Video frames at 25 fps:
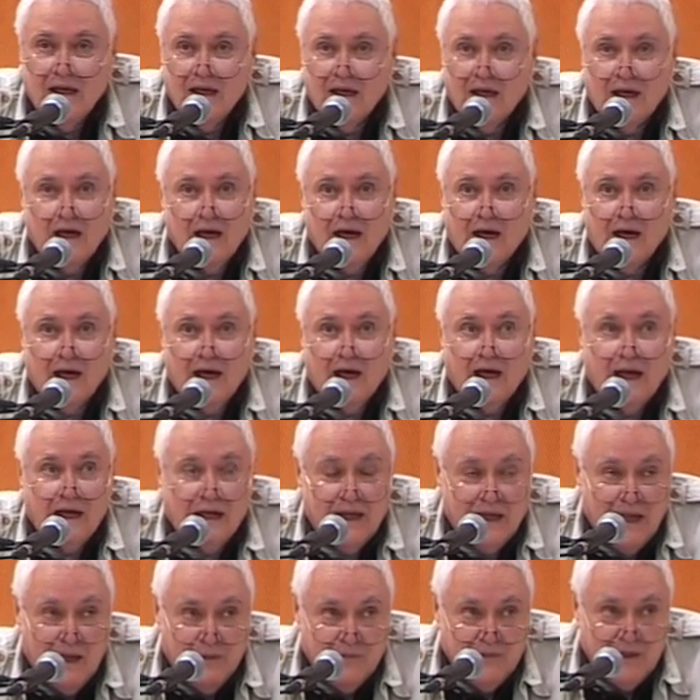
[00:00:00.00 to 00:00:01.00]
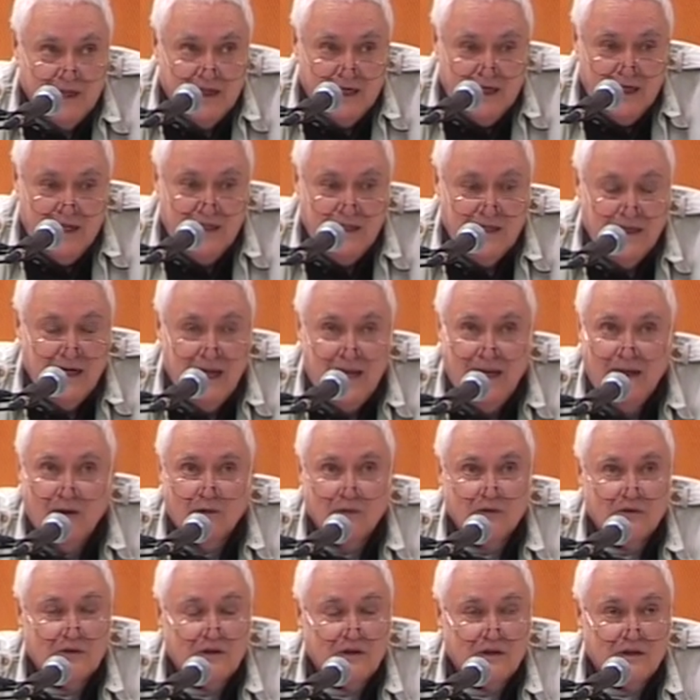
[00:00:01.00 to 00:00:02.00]
he
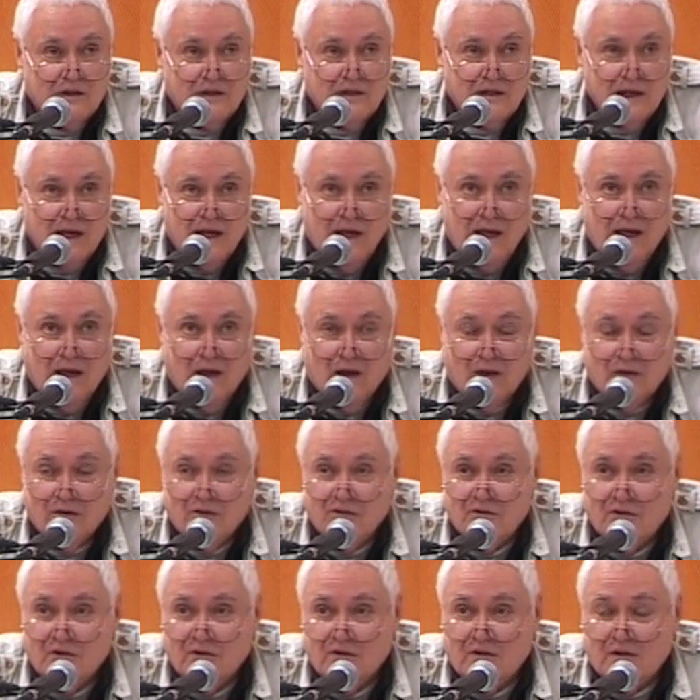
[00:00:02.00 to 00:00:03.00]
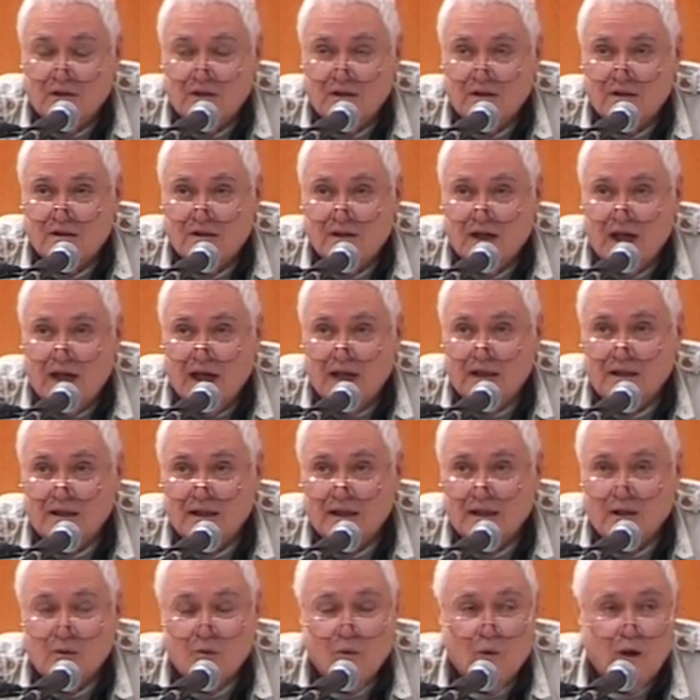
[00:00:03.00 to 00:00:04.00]
nails it down just
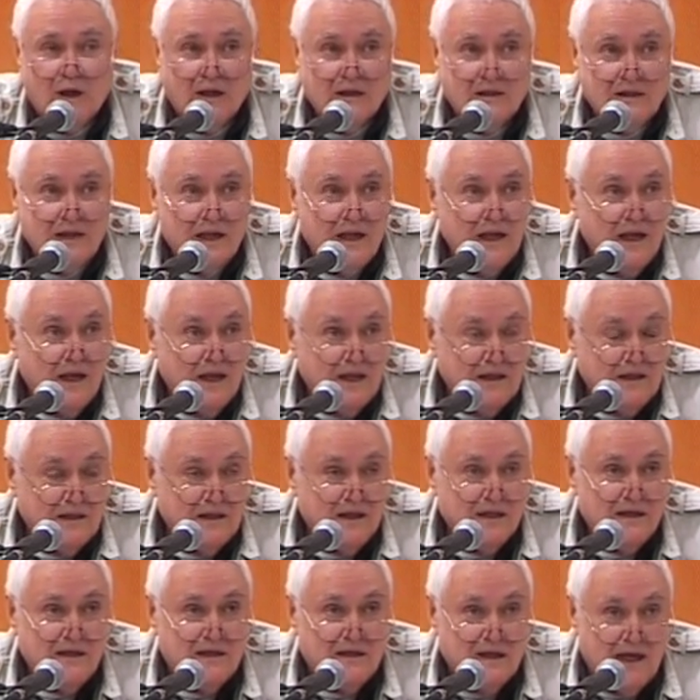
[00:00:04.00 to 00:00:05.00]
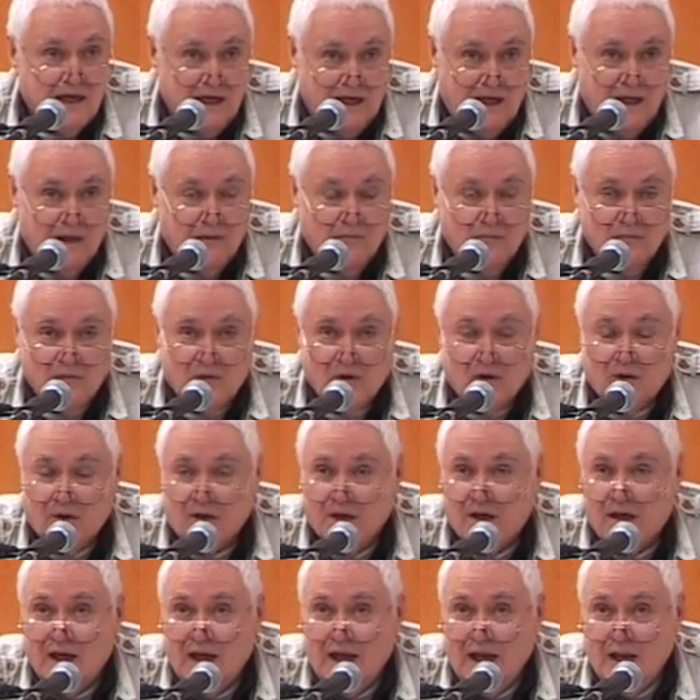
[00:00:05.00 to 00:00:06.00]
exactly what the damned are
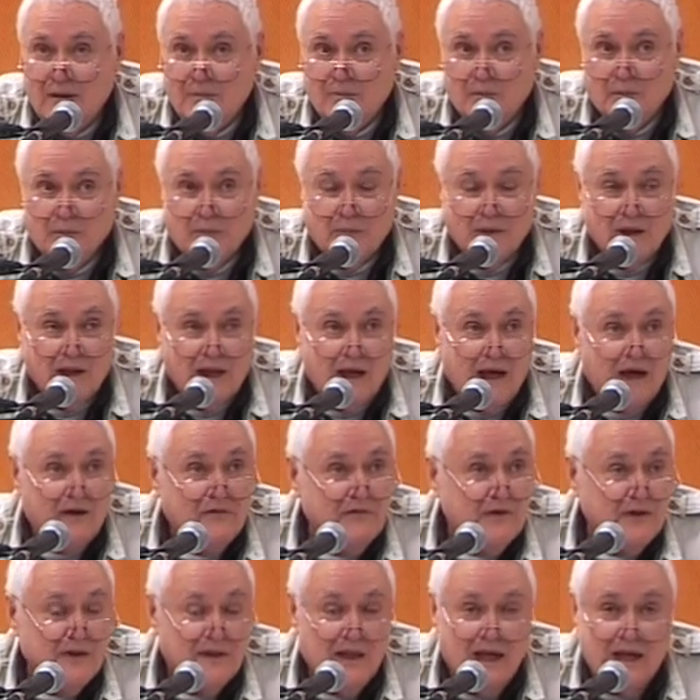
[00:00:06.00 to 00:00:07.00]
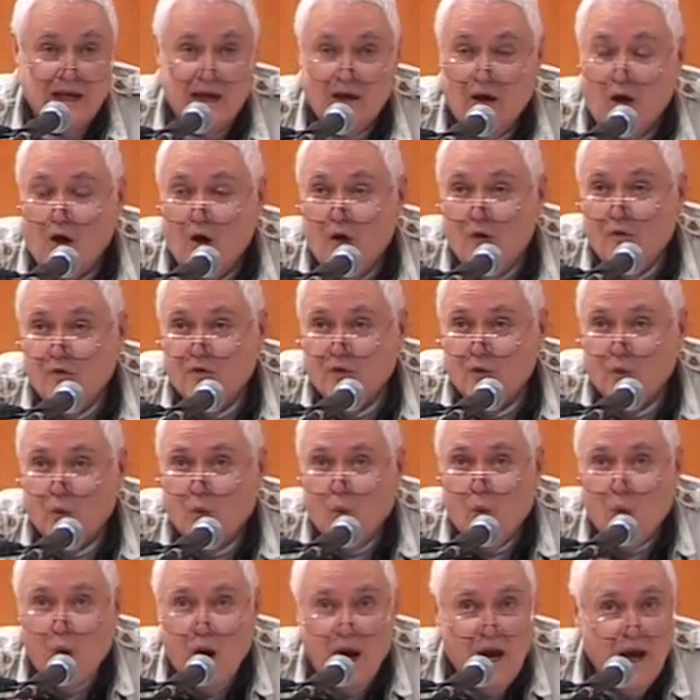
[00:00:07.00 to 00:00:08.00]
capable of, and they
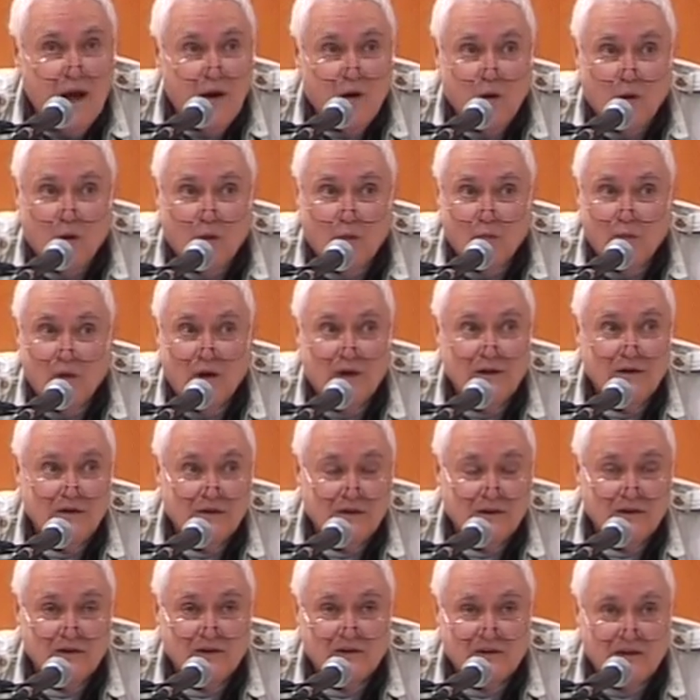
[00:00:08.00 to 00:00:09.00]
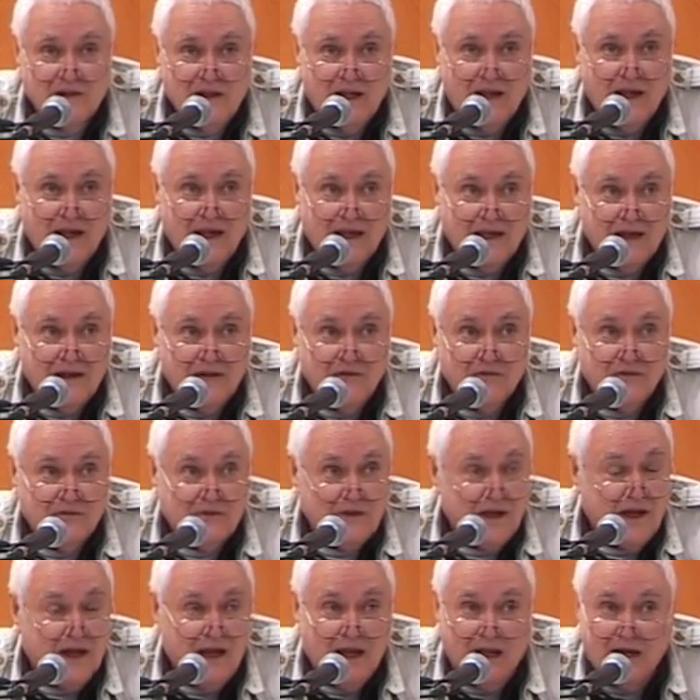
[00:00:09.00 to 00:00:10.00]
overwhelm the saved,
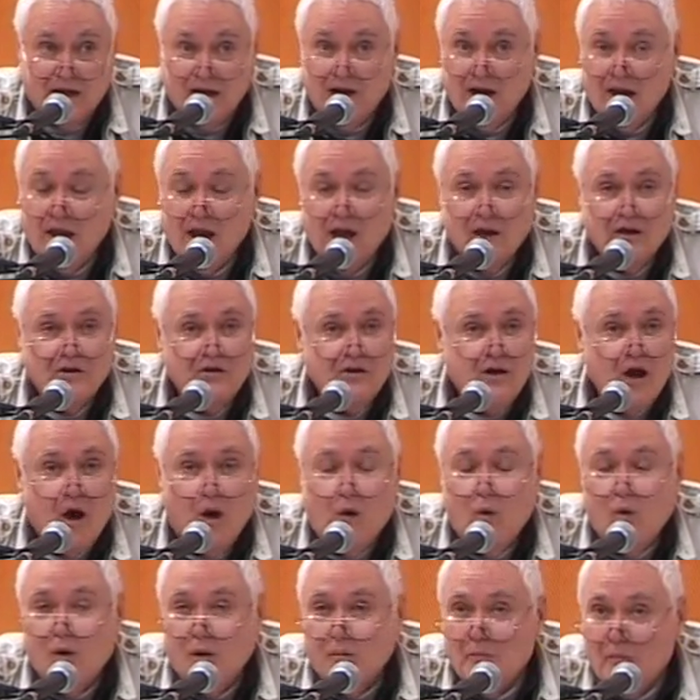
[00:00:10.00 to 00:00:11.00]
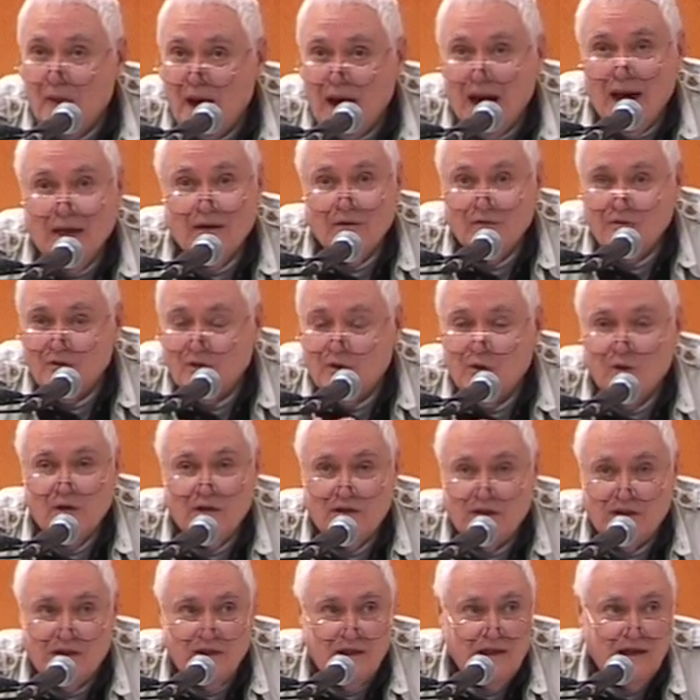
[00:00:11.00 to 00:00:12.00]
and no amount of
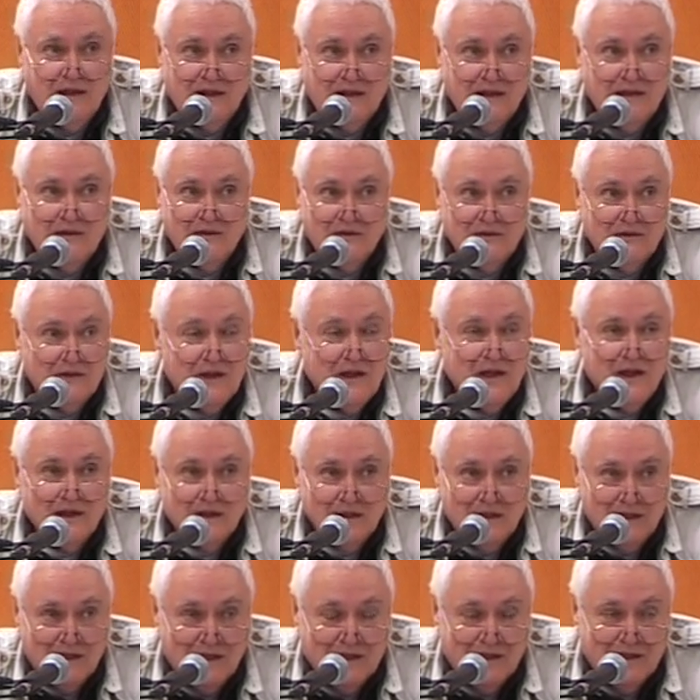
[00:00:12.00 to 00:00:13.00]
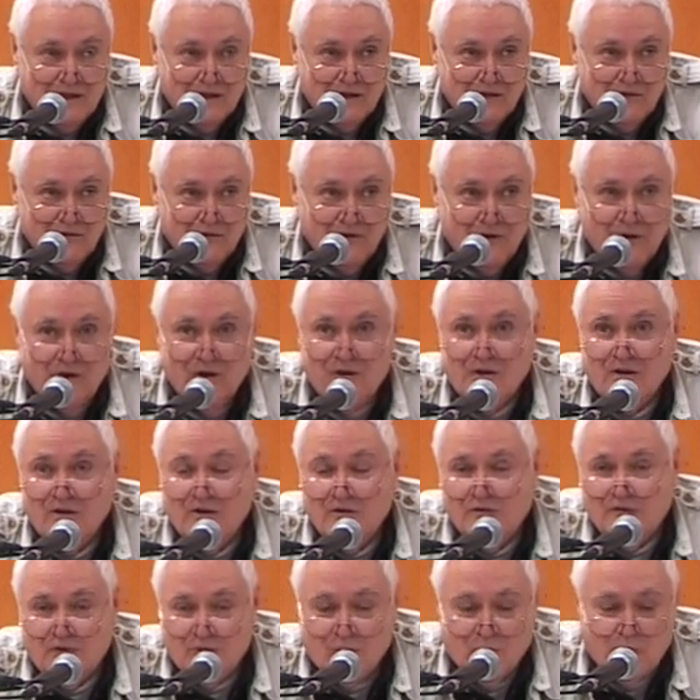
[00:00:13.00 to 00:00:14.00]
good deeds can convert you
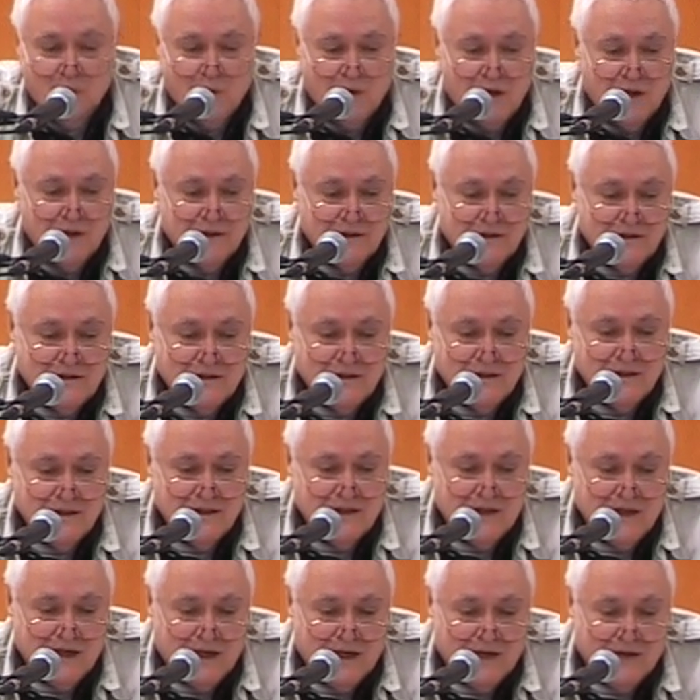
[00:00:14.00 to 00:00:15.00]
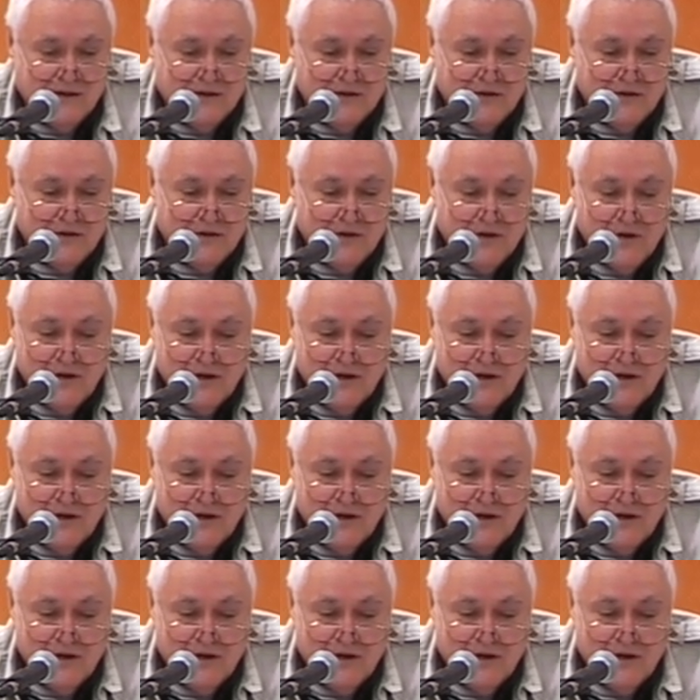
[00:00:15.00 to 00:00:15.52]
from one to the other.